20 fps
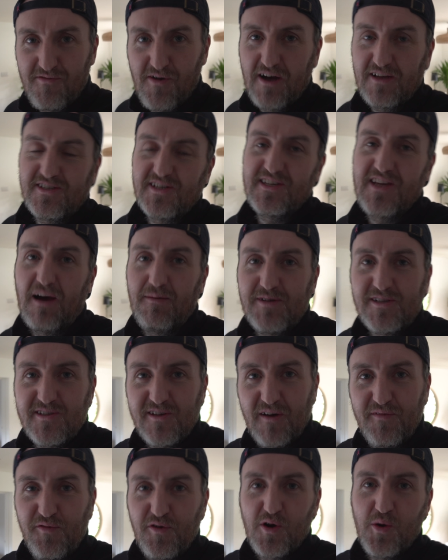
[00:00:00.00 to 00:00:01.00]
Right, just come
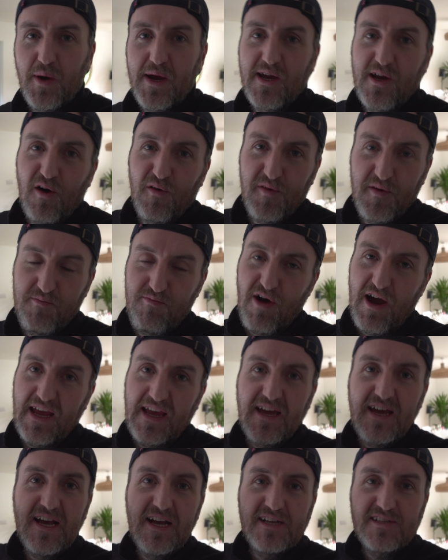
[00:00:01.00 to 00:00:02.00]
inside for a quick coffee
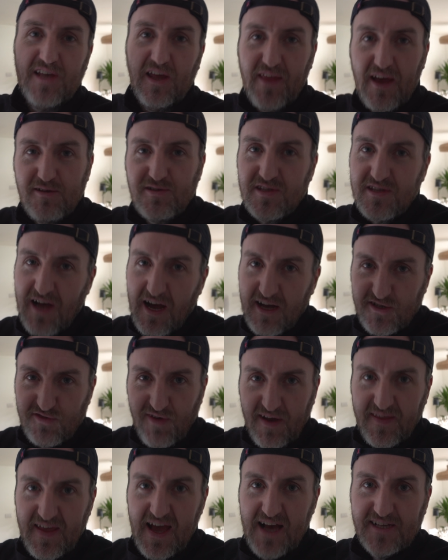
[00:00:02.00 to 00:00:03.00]
break. So those nuts
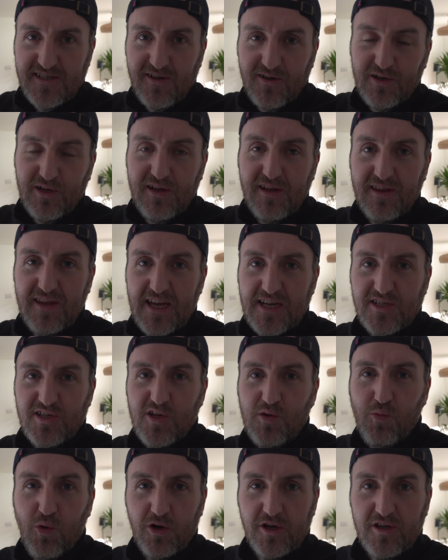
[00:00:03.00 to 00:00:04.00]
around the outside of the
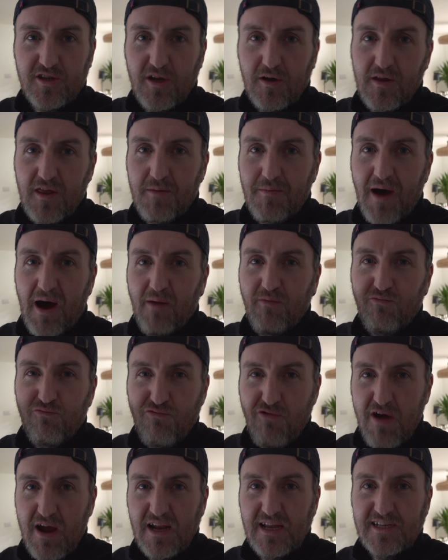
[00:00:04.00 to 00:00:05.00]
disc, you want to do them up
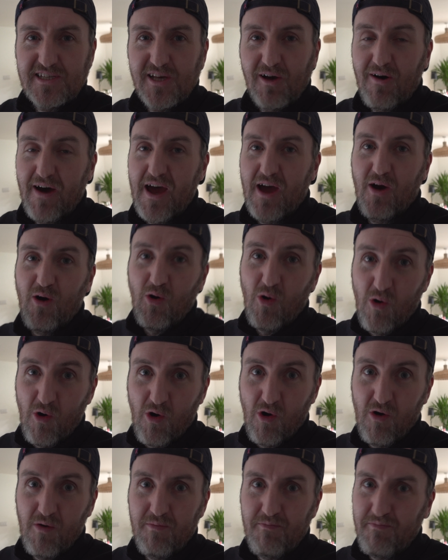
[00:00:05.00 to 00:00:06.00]
really tight,
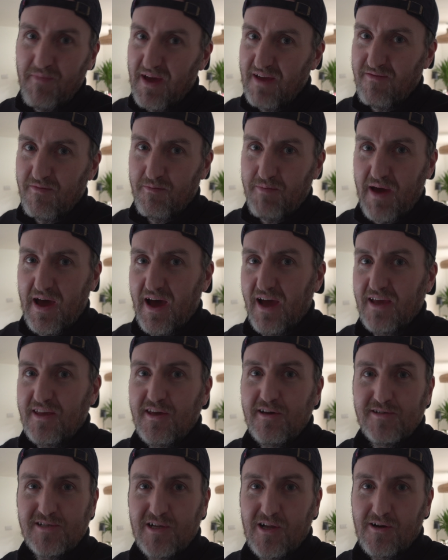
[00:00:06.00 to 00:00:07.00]
or even better,
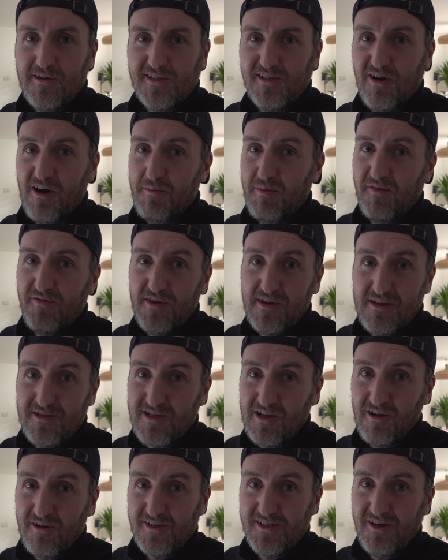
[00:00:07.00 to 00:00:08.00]
use Loctite. But if you
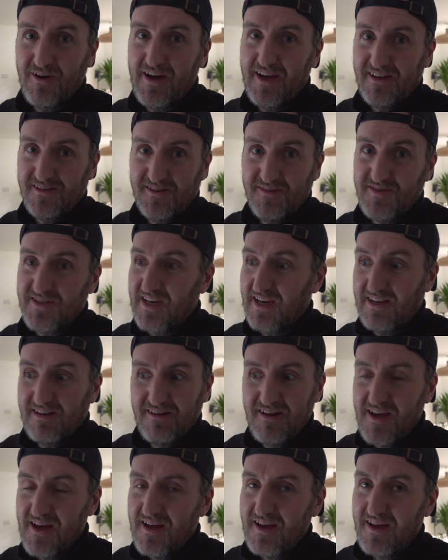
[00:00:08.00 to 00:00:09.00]
use Loctite, as you've
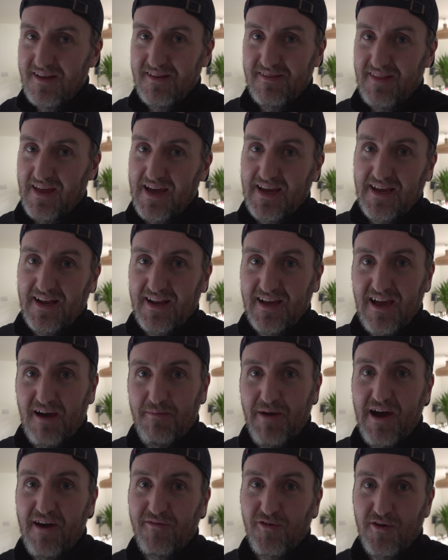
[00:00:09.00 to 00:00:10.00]
seen, they ain't going to
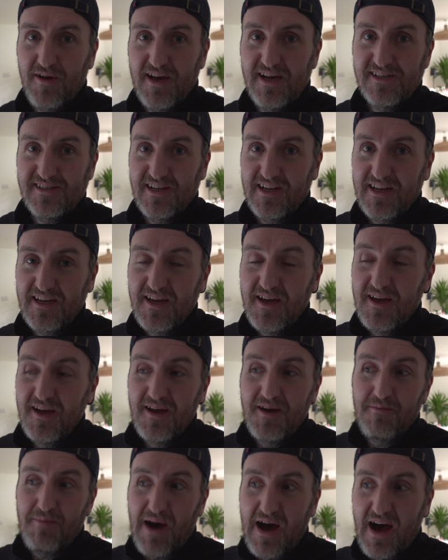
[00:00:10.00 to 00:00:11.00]
come out very easily.
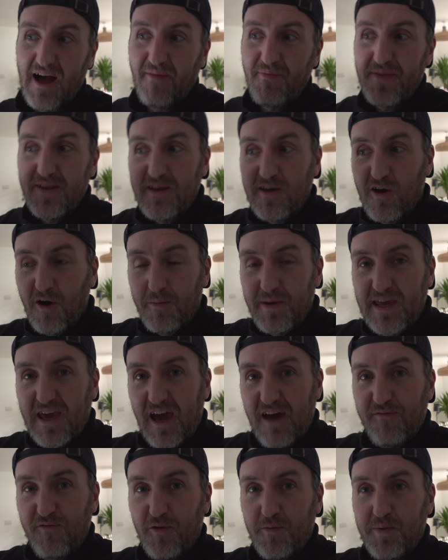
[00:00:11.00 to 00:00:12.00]
But you've got to be
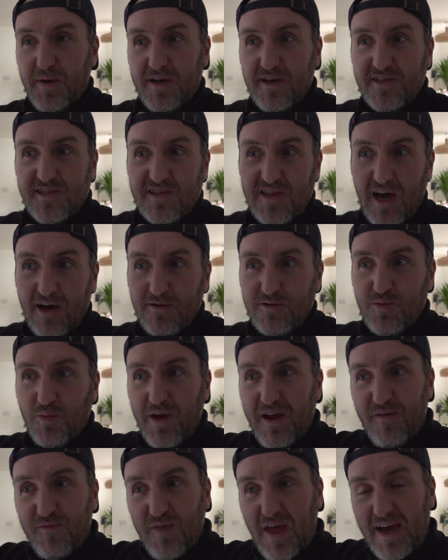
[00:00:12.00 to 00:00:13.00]
careful because those,
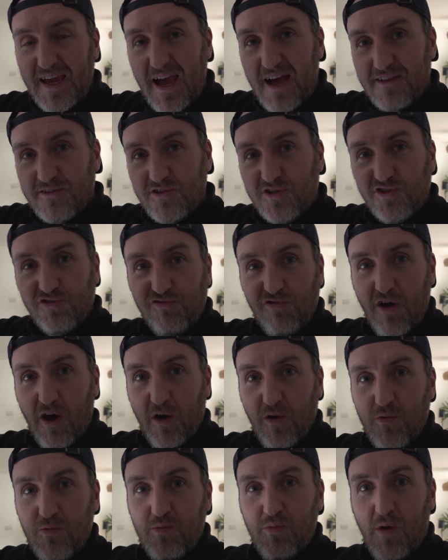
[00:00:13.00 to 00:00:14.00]
if they
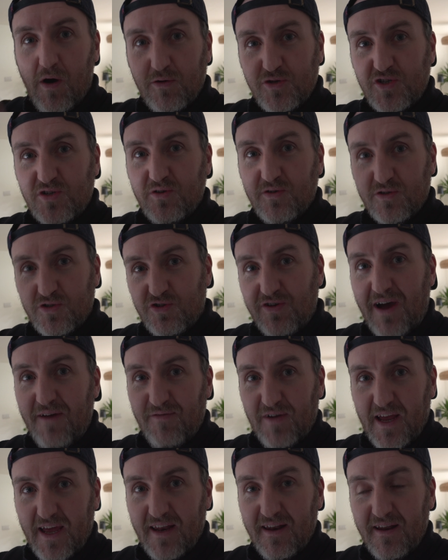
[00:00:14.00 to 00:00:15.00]
unscrew whilst you're
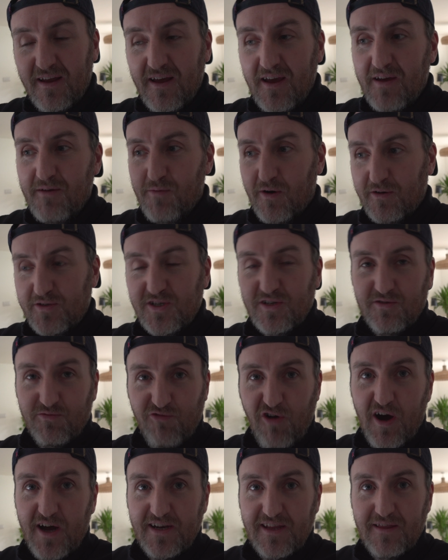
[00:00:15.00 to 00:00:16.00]
travelling, whilst you're
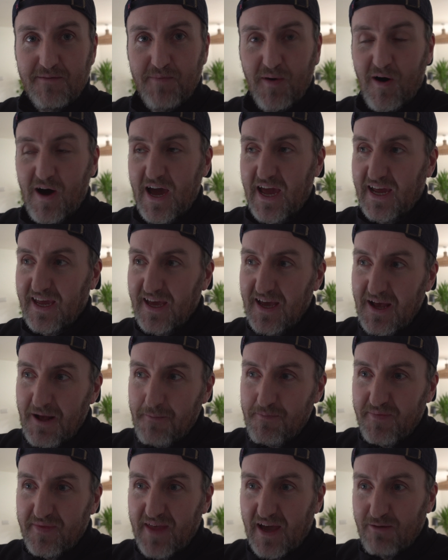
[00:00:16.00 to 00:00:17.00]
riding the bike,
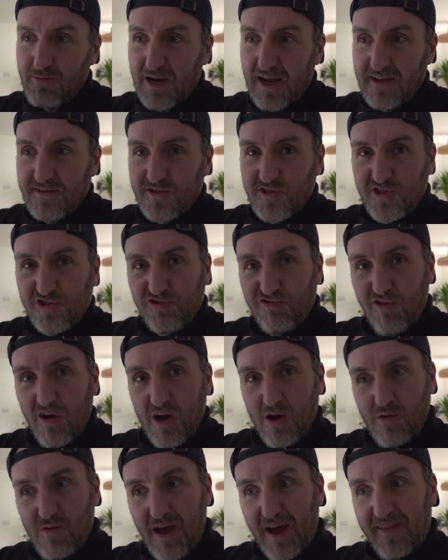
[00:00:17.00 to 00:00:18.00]
they will
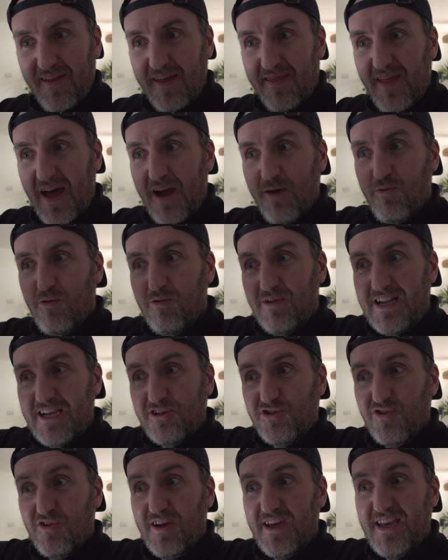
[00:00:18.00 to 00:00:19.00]
unscrew and then they will
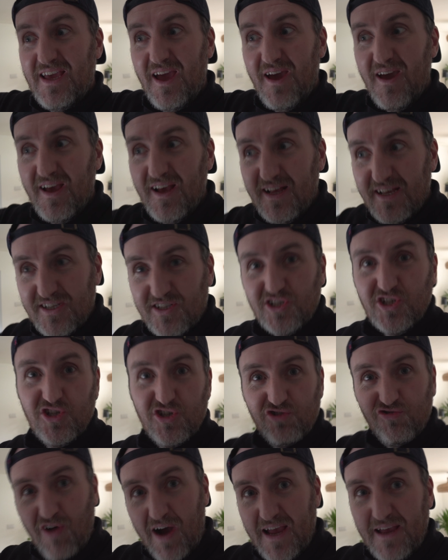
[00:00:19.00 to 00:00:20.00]
literally
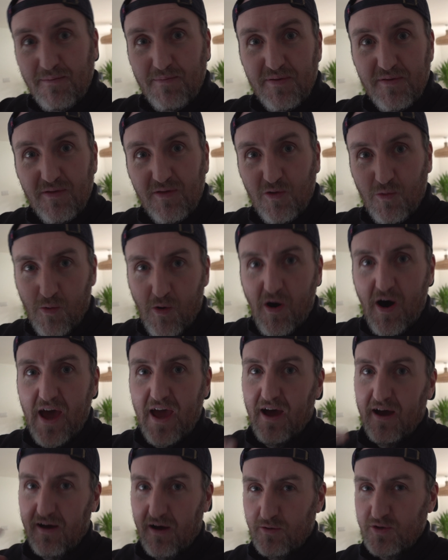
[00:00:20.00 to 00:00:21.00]
scrape the
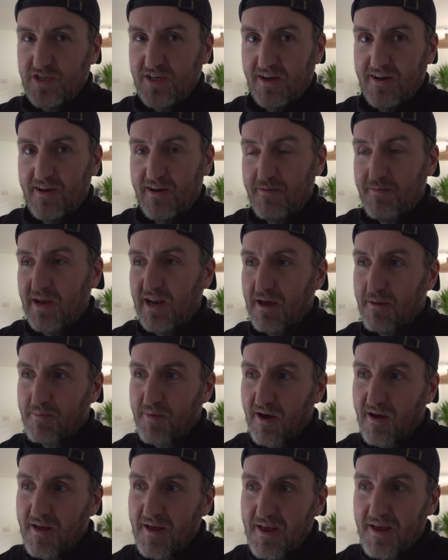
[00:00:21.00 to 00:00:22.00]
wire. I'll show you in a minute,
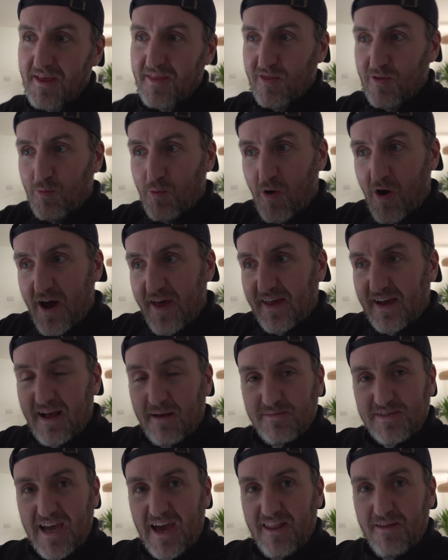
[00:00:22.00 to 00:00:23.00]
but the wire that
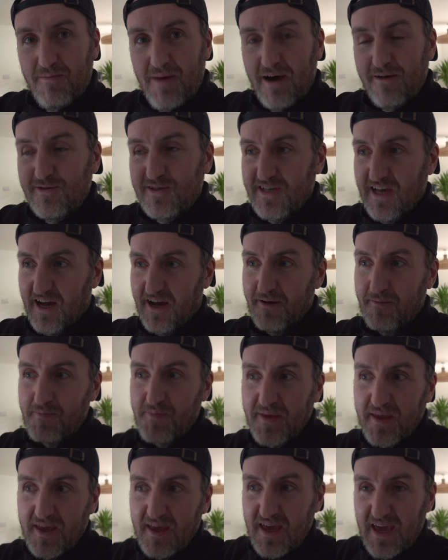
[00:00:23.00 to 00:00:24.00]
comes out of the motor,
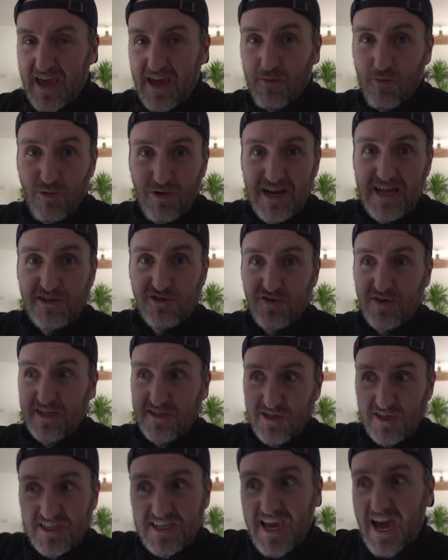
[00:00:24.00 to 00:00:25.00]
it will
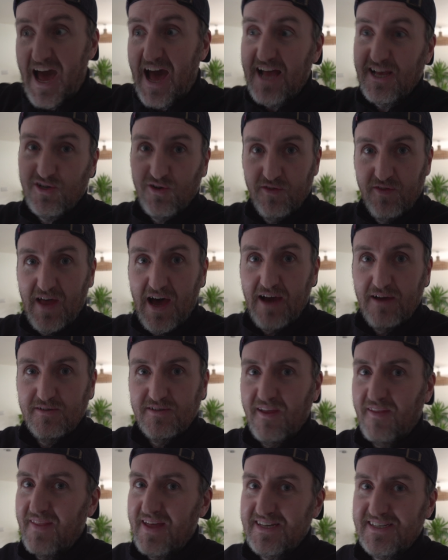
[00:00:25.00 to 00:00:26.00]
literally just catch on
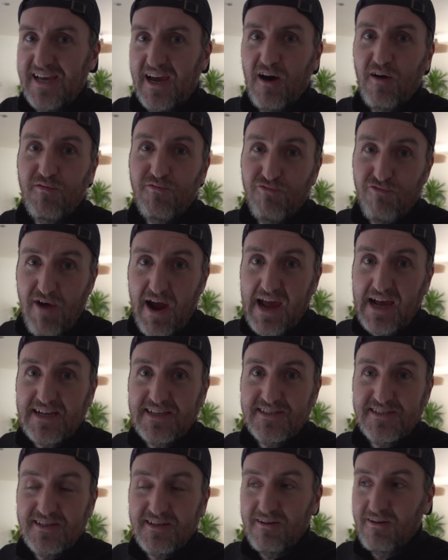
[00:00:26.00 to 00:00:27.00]
those, and that's how I've
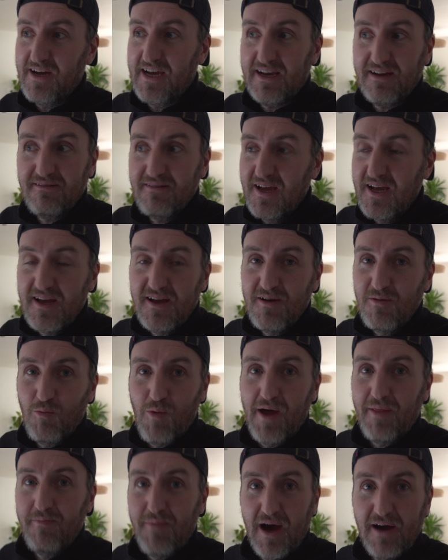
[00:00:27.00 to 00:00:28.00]
wrecked like
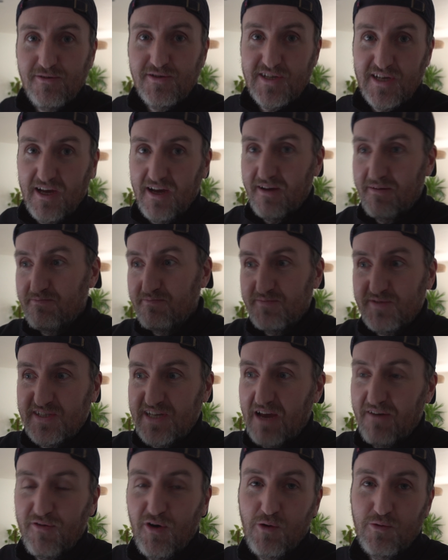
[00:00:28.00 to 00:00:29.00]
one motor
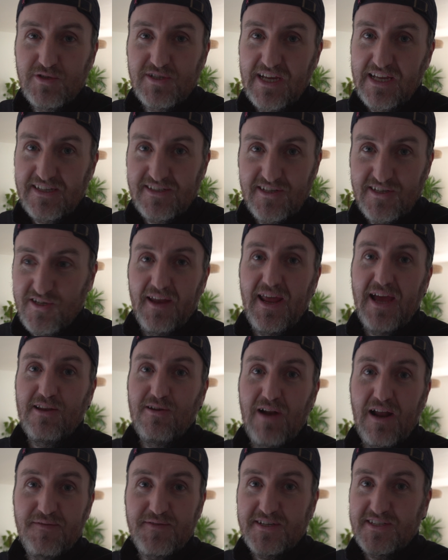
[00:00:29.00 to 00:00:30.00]
set of hall sensors. And
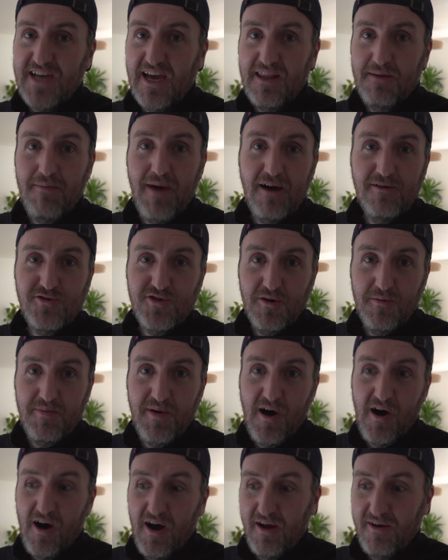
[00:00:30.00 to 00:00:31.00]
then you'll have to take the motor
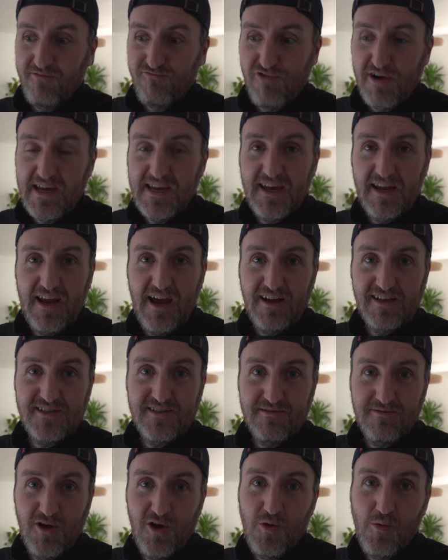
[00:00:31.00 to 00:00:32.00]
apart and
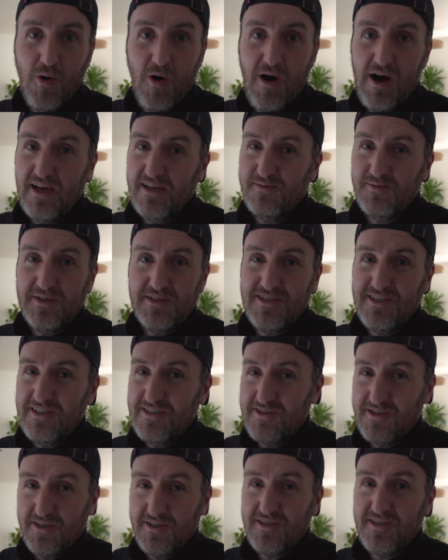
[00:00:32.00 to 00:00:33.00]
reconnect new wires, which
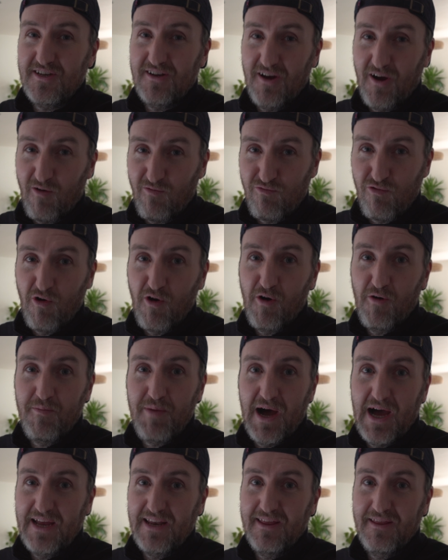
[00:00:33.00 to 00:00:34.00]
is just a royal
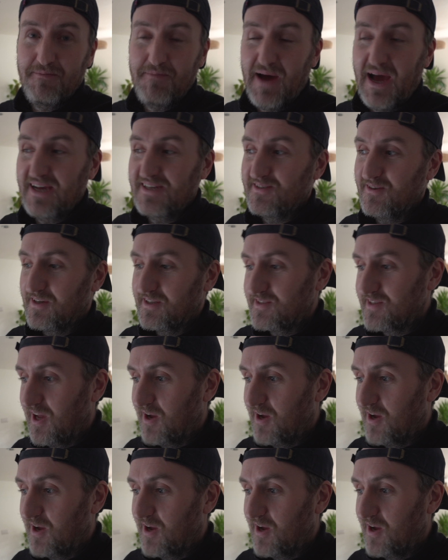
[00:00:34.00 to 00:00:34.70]
pain in the backside.